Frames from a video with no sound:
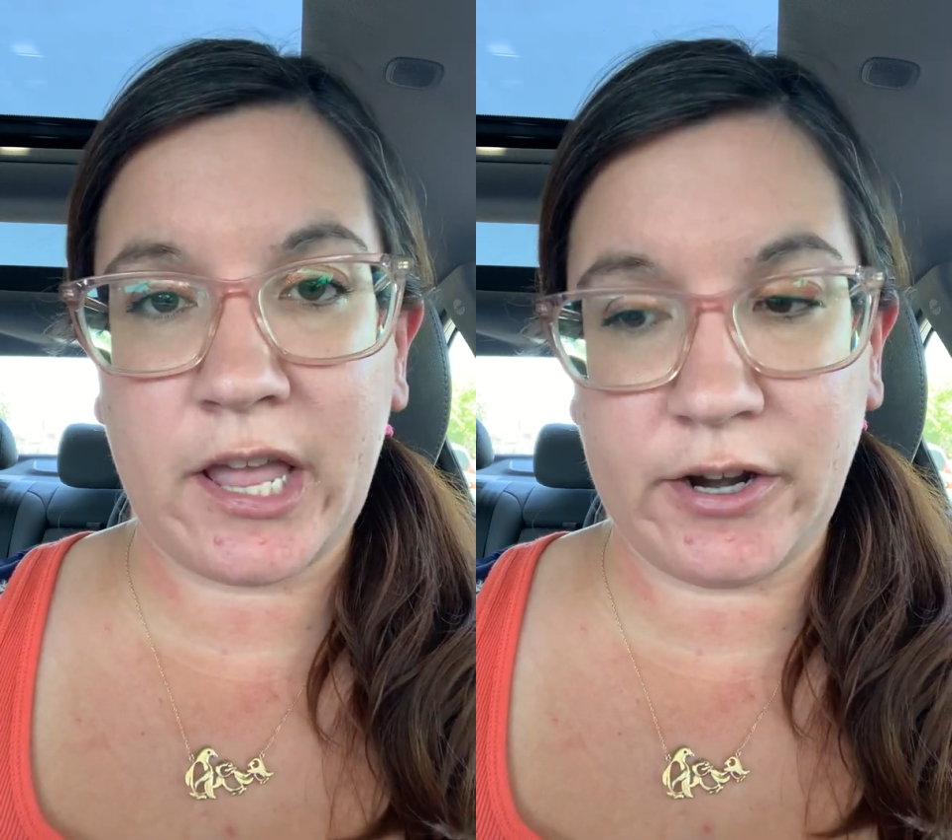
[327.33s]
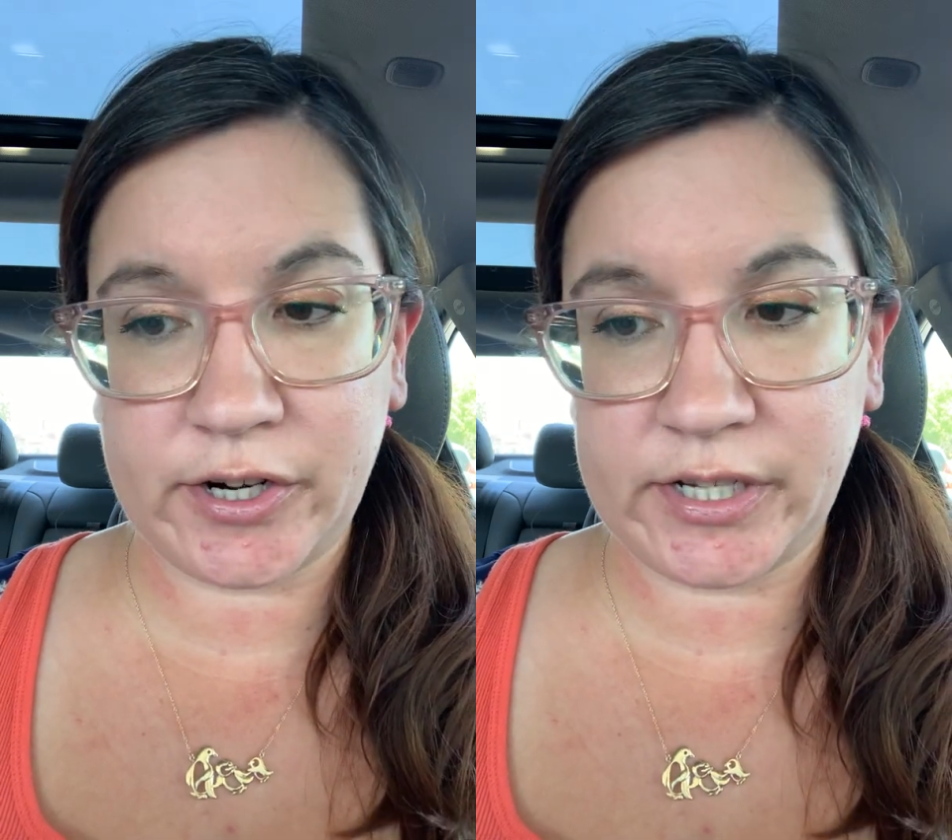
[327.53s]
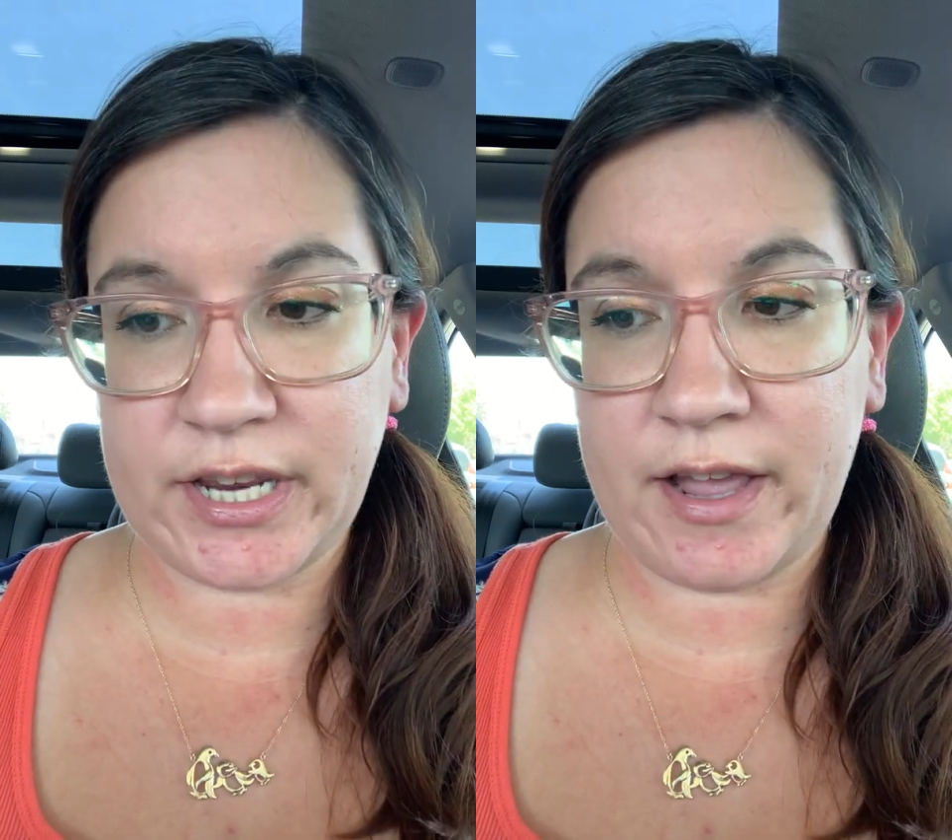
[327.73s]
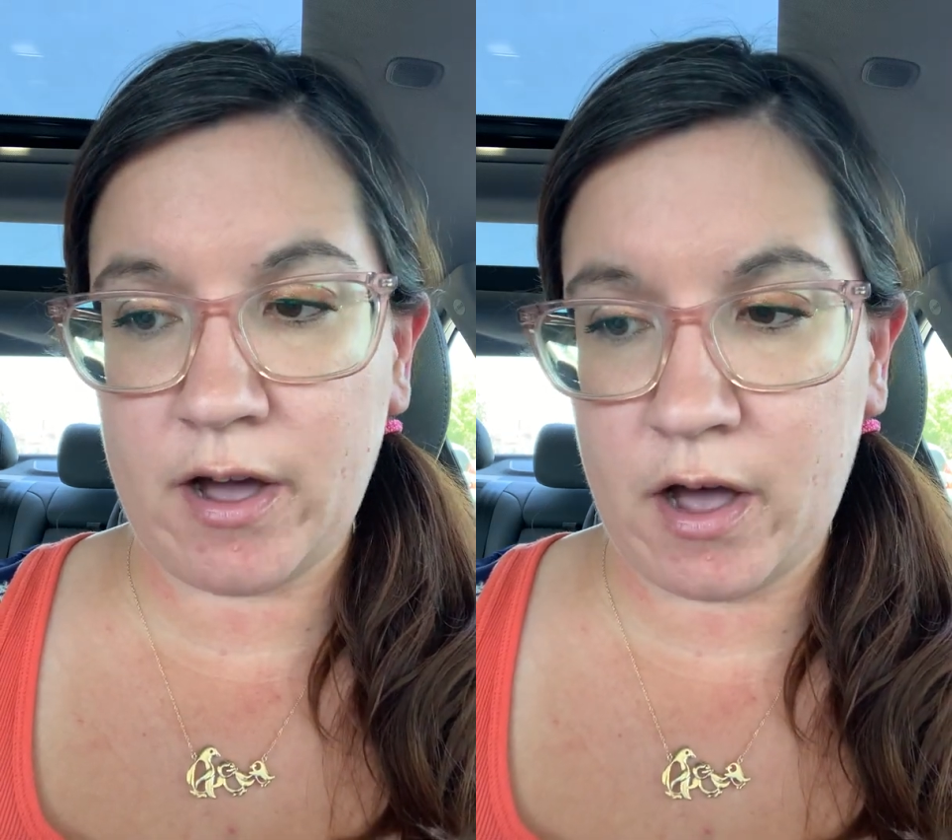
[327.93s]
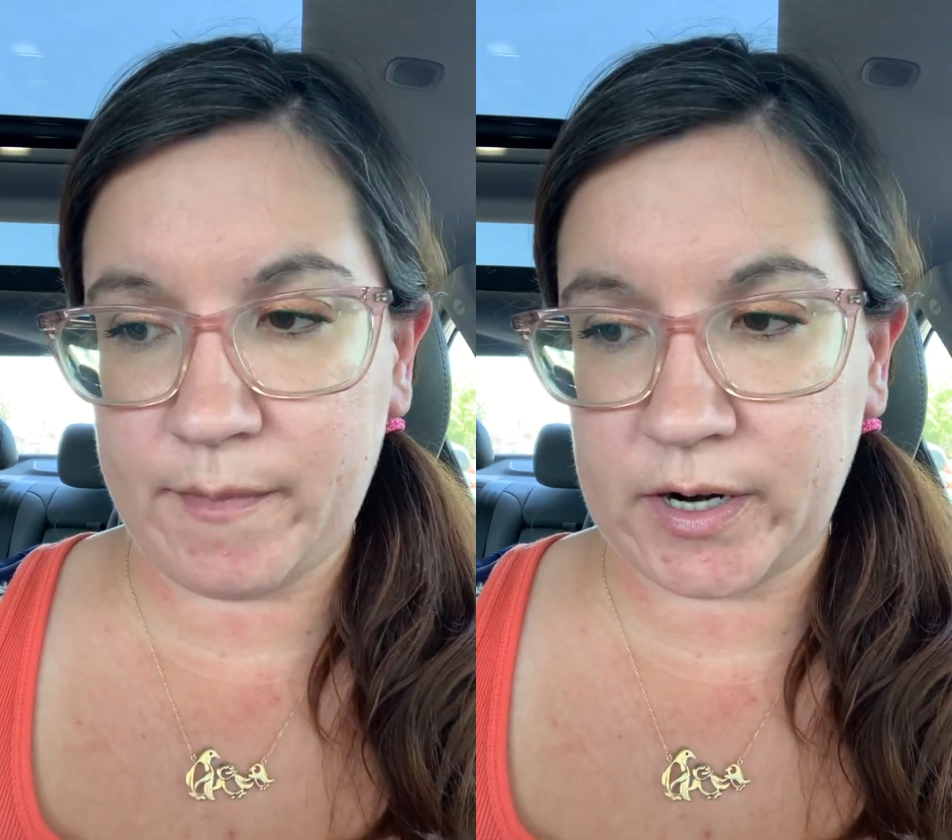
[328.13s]
interstate
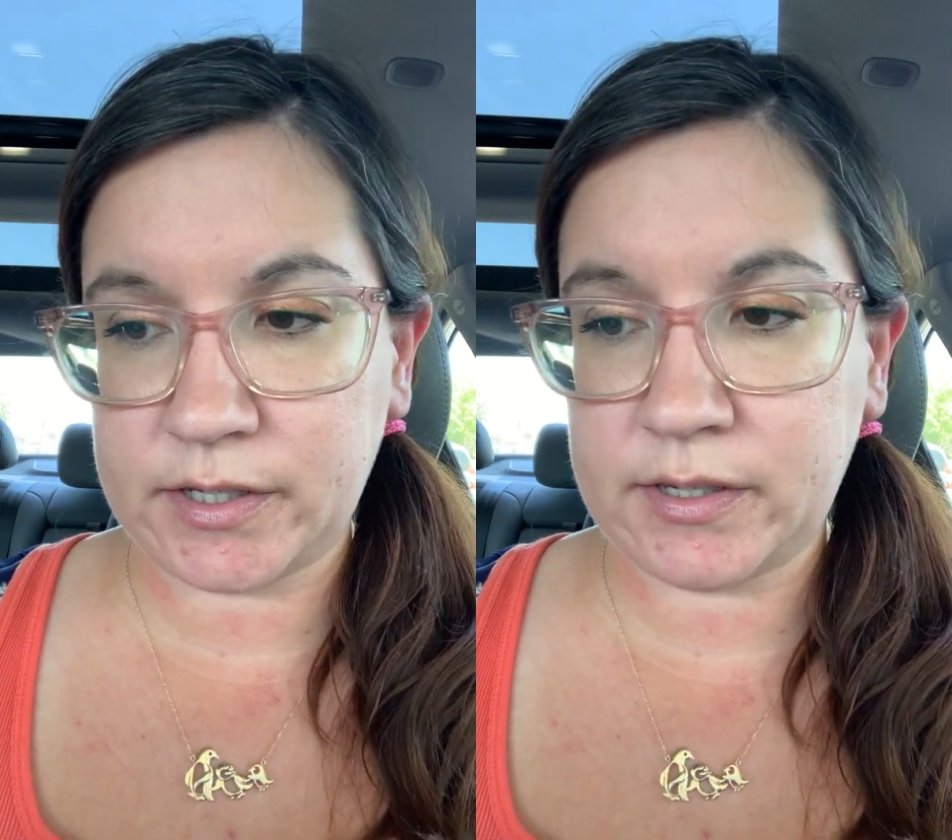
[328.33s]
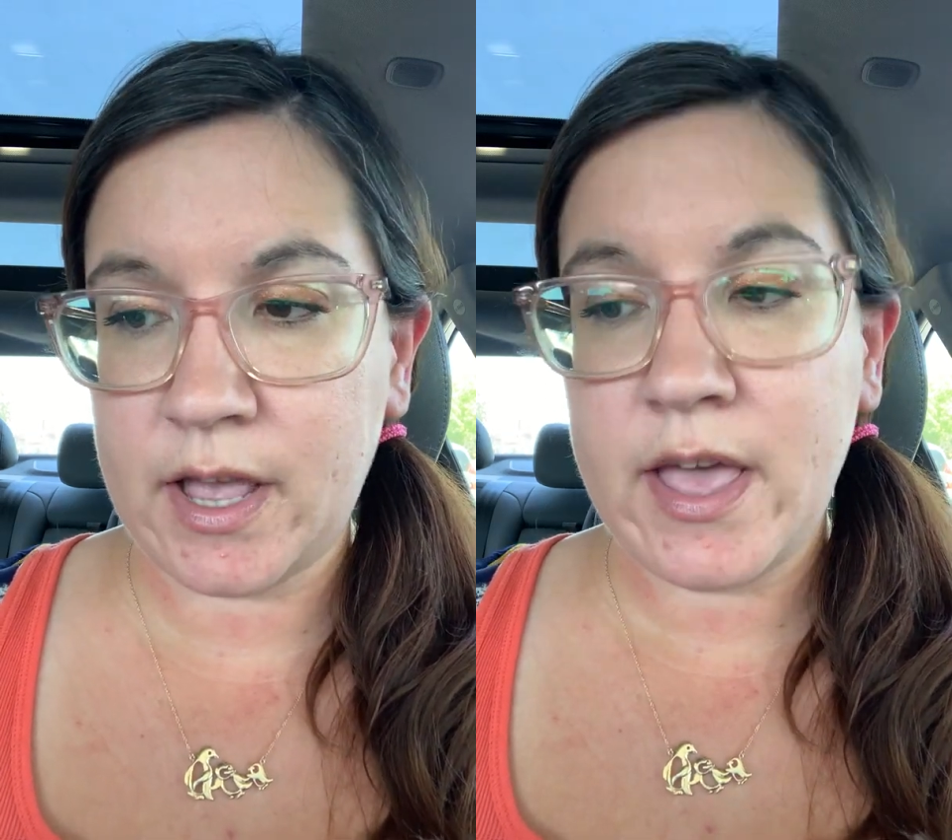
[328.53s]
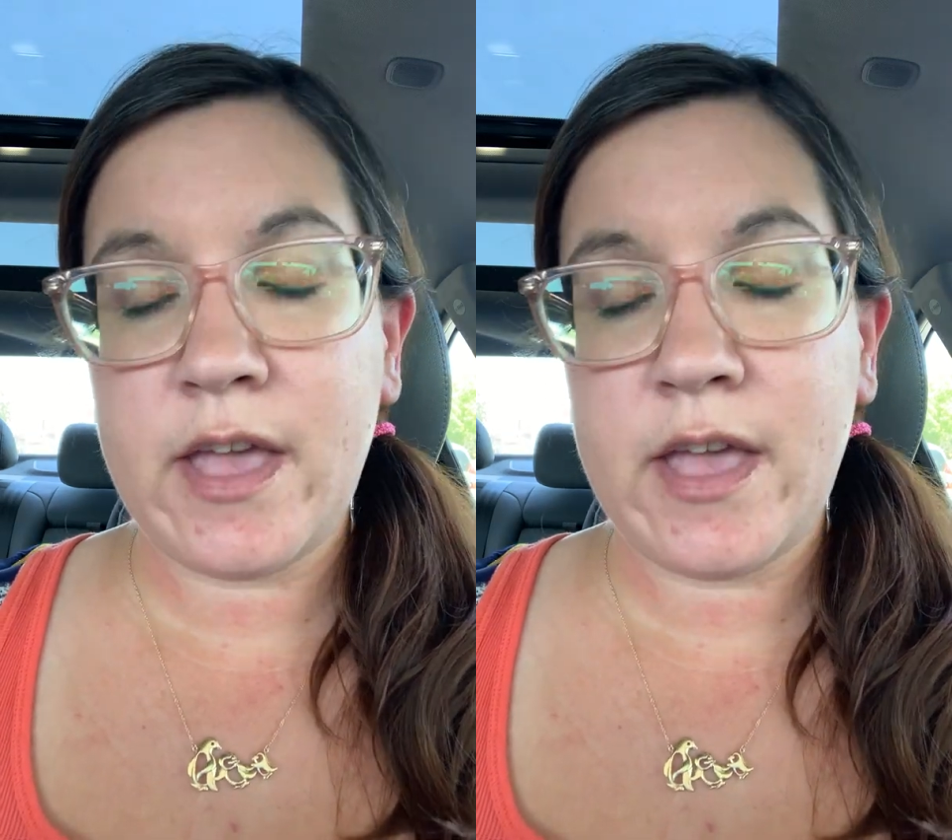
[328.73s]
commerce,